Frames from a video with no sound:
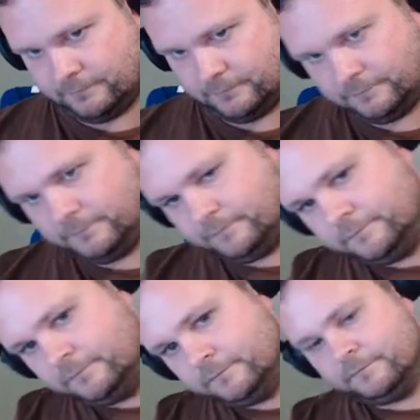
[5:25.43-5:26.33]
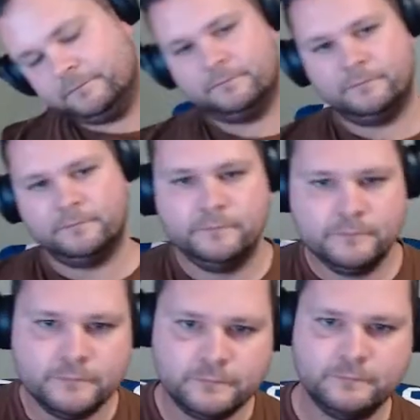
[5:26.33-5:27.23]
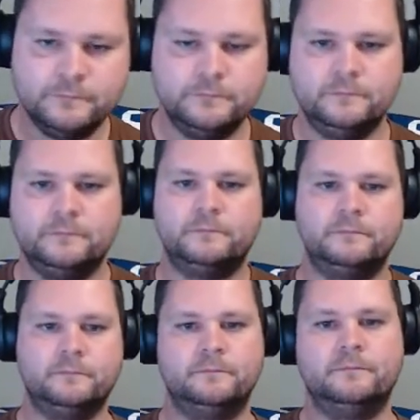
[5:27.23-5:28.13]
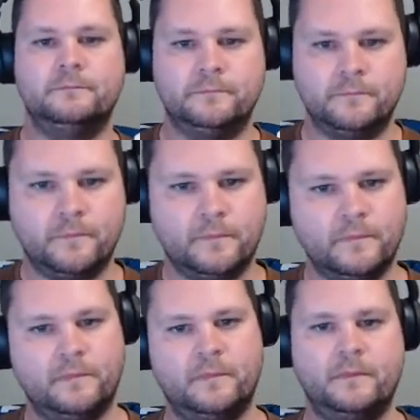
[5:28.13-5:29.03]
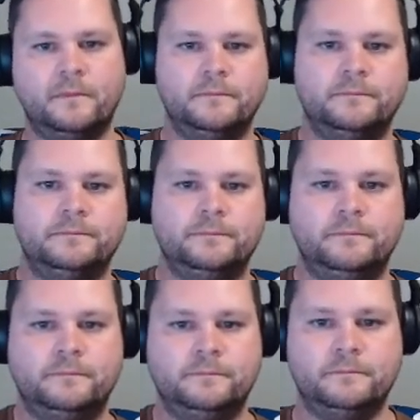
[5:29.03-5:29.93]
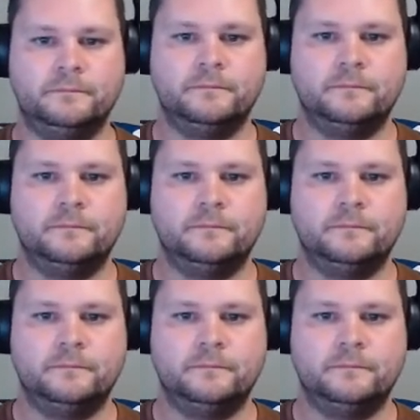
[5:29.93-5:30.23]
The person shown says nothing.